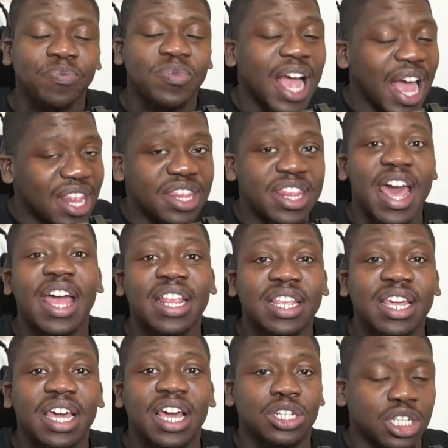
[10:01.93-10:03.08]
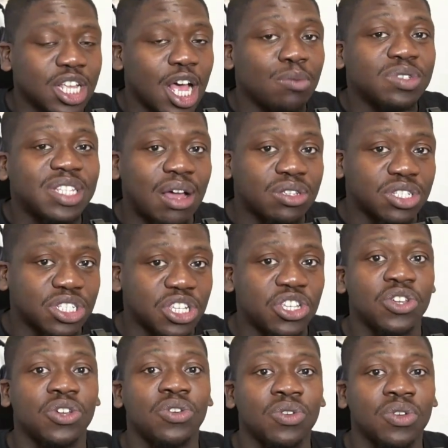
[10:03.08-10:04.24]
And then it just comes down to
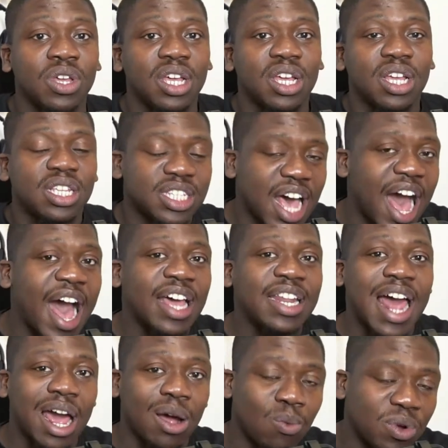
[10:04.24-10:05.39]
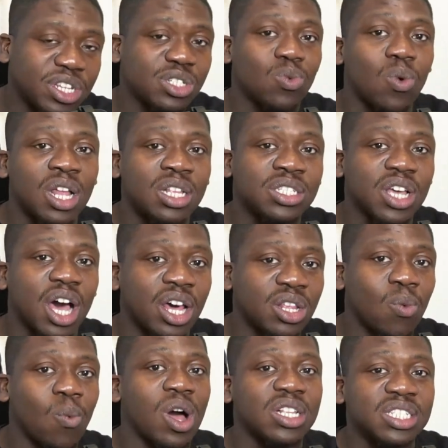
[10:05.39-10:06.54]
you to highlight which ones are the
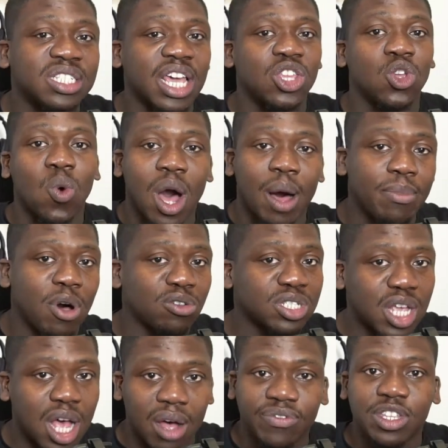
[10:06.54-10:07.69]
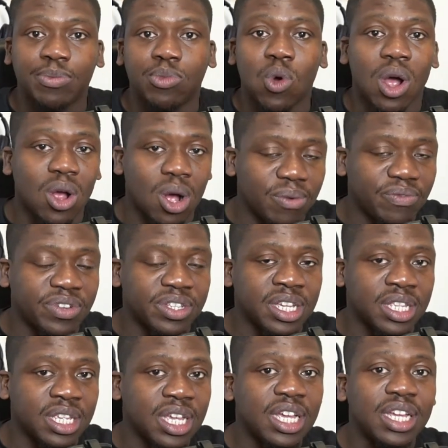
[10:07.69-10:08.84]
ones that you are most comfortable and confident
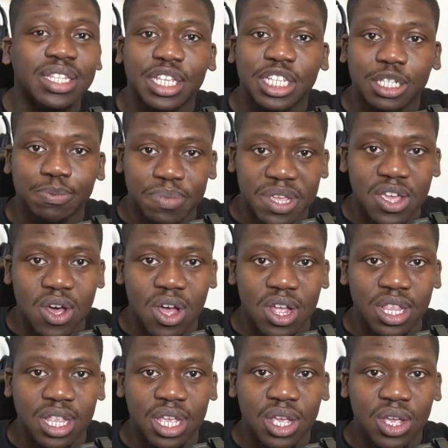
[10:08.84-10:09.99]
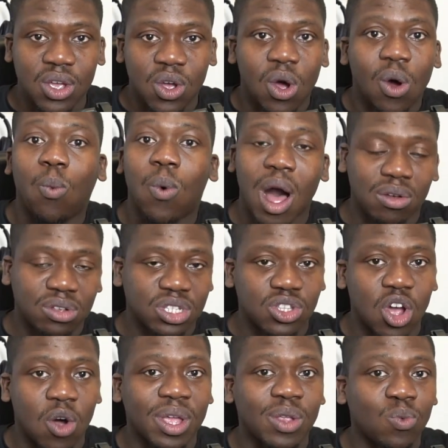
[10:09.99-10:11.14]
to speak on, whilst
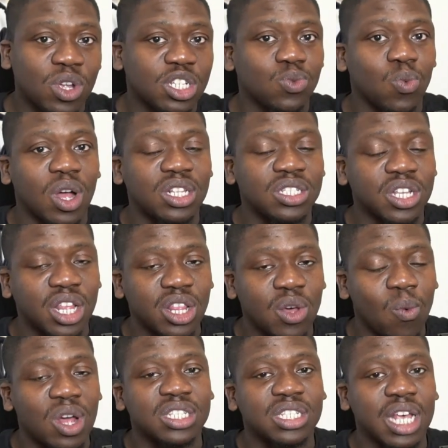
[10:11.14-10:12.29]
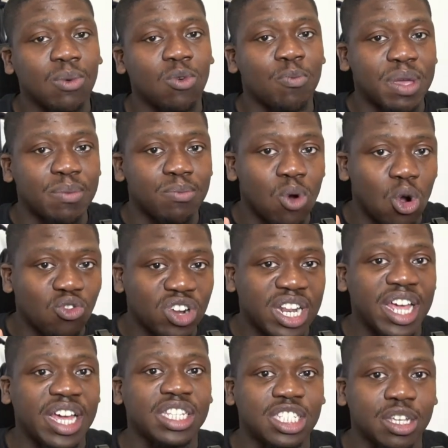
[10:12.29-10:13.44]
knowing which ones are the ones that will be more
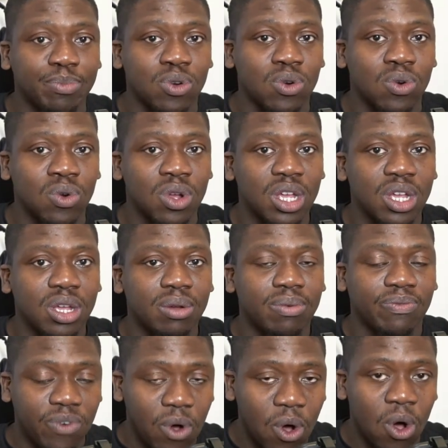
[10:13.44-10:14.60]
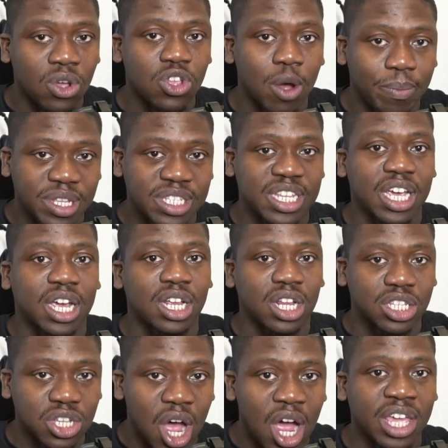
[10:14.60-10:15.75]
relatable for your particular
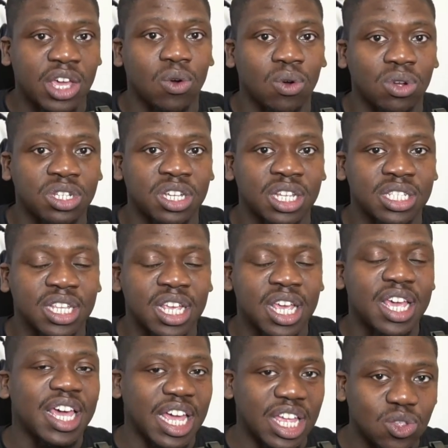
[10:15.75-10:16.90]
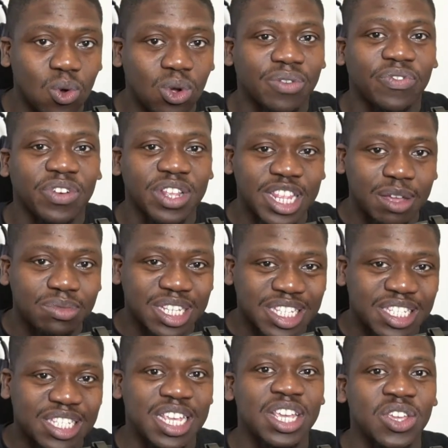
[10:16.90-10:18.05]
target audience, in order for them to
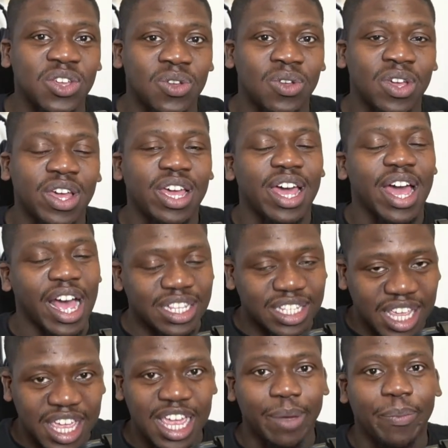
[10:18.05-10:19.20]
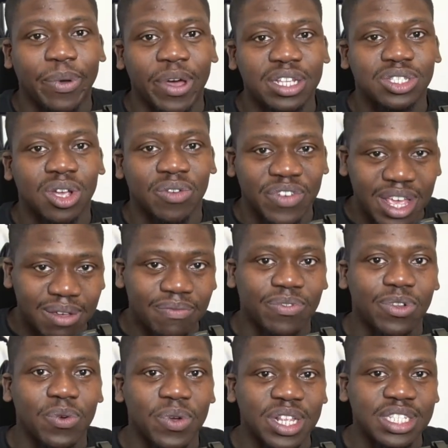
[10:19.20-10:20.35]
see you as a key person of
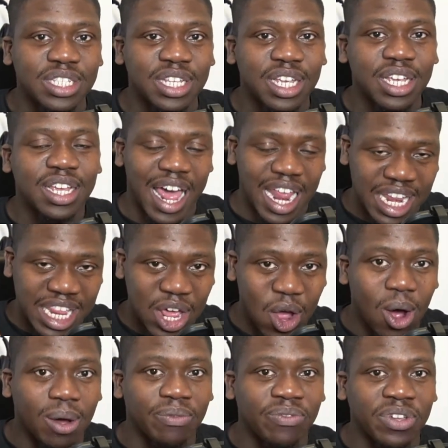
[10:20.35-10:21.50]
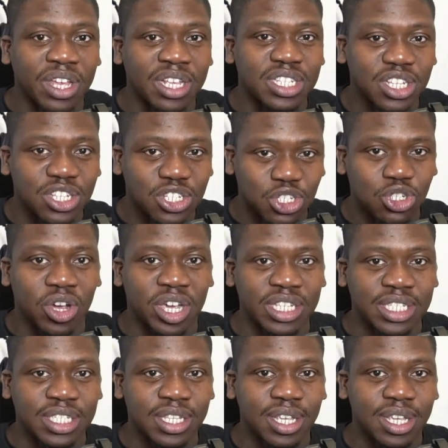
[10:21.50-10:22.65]
influence and the obvious
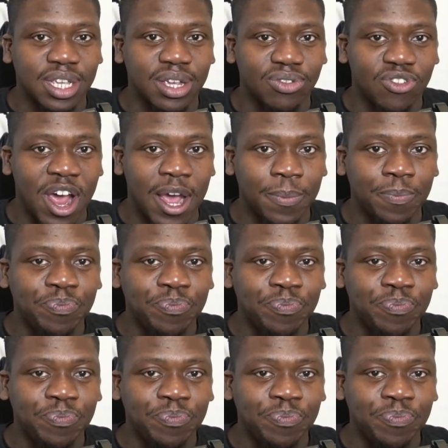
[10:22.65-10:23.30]
choice, right?